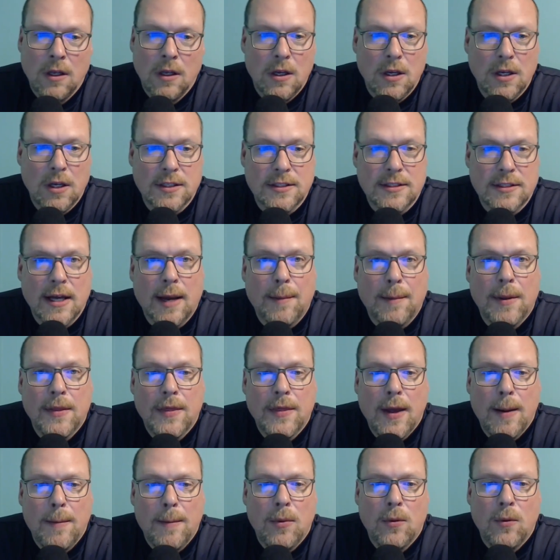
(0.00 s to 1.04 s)
You can stop at
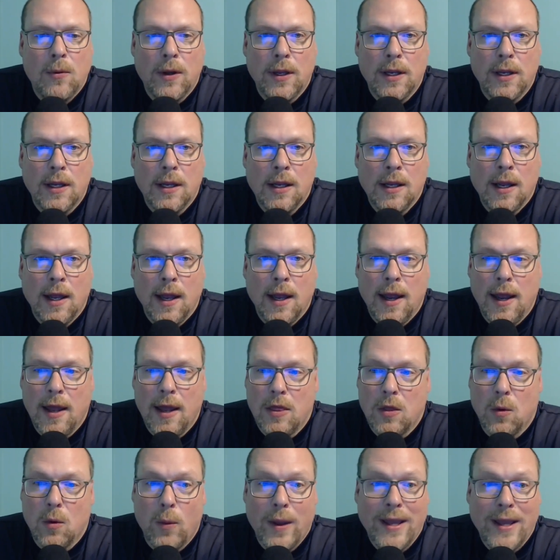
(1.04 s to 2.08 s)
that point.
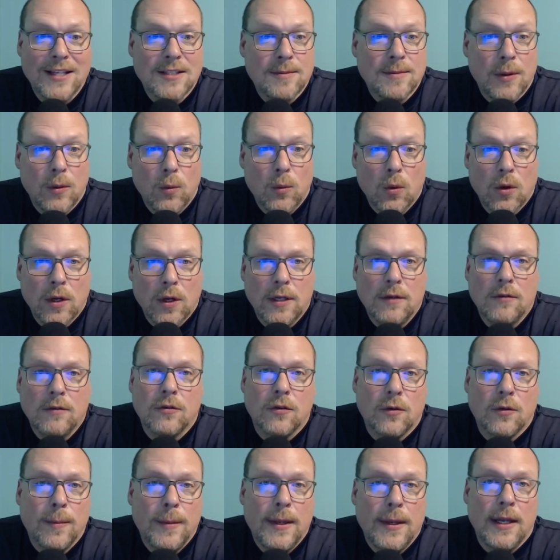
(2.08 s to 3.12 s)
And the way it's been working
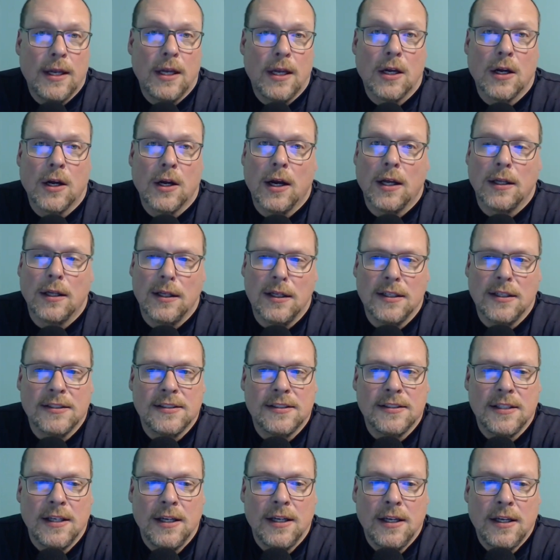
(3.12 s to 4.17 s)
for me here, at
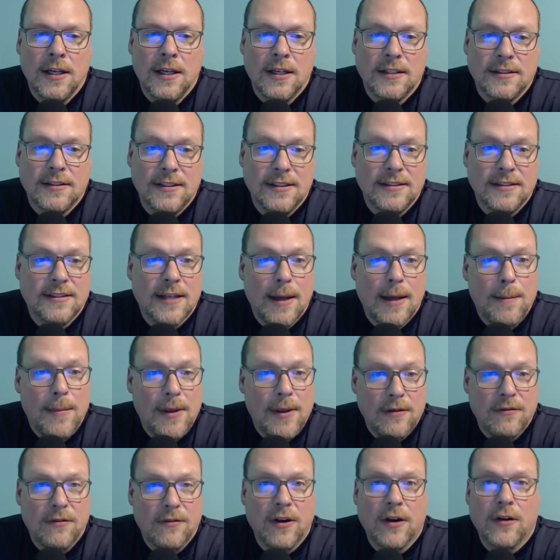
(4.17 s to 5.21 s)
least since I've
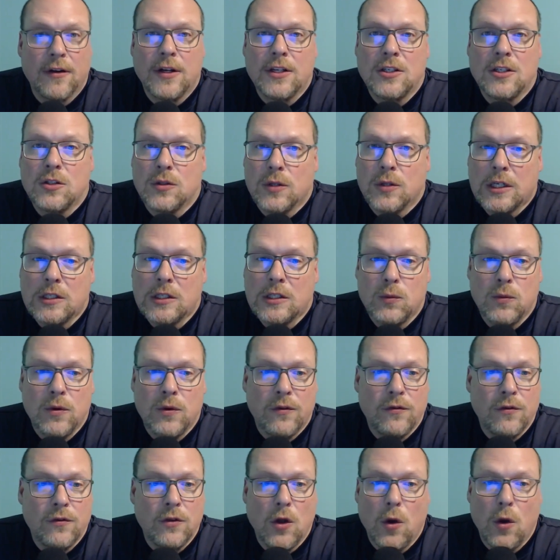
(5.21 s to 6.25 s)
been very strict
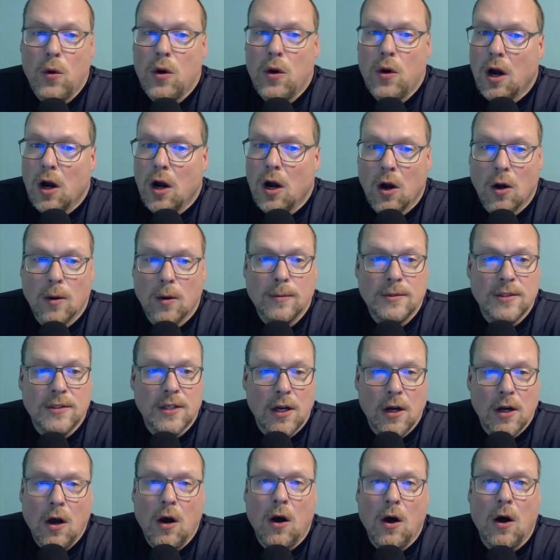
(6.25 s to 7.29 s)
with no carbs
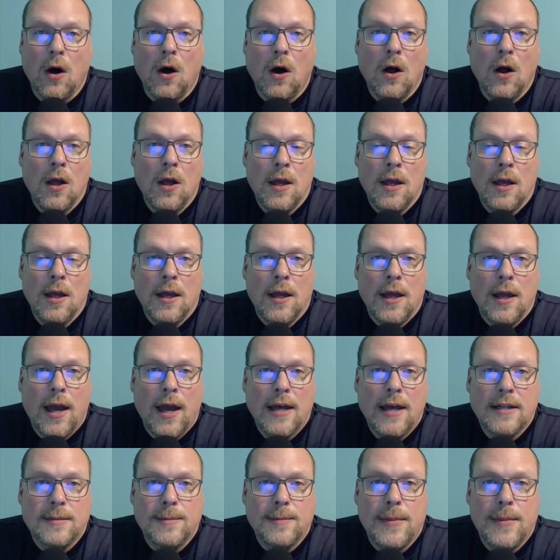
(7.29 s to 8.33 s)
at all,
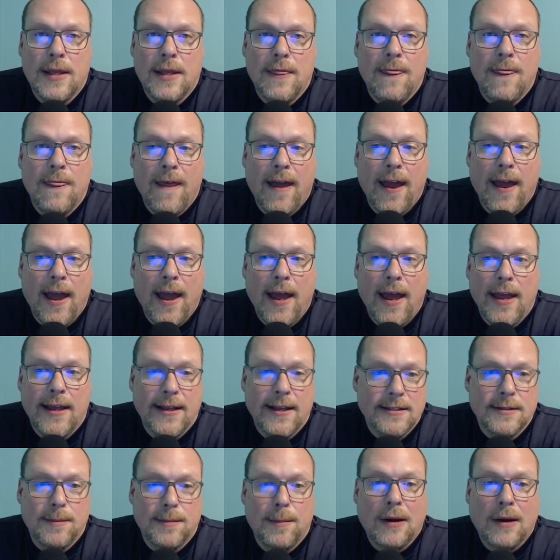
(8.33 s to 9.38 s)
has been that
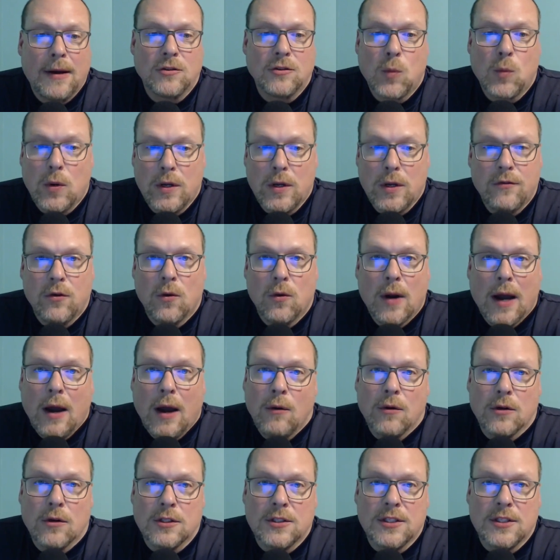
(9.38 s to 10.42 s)
it's about 24
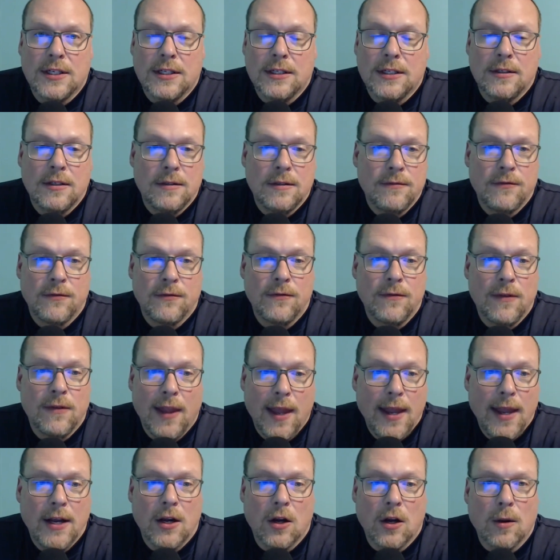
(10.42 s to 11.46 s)
hours
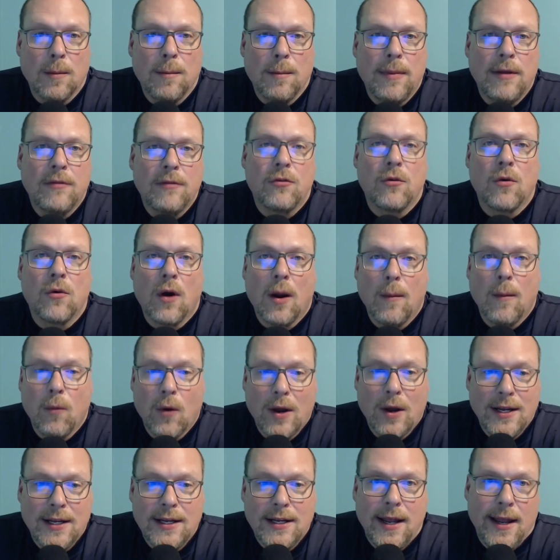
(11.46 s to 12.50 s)
later before I'm
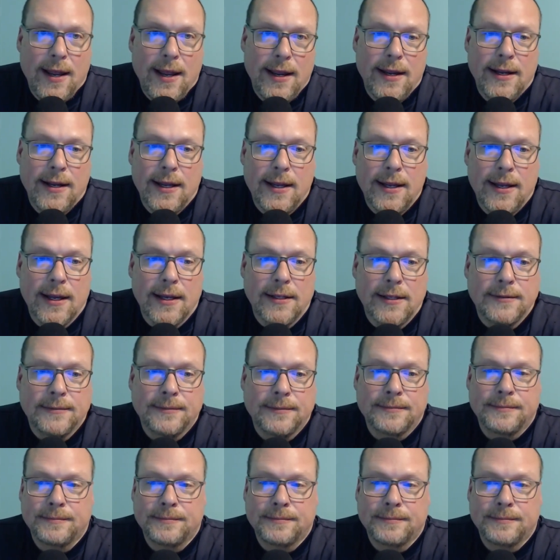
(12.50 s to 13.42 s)
ready to eat again.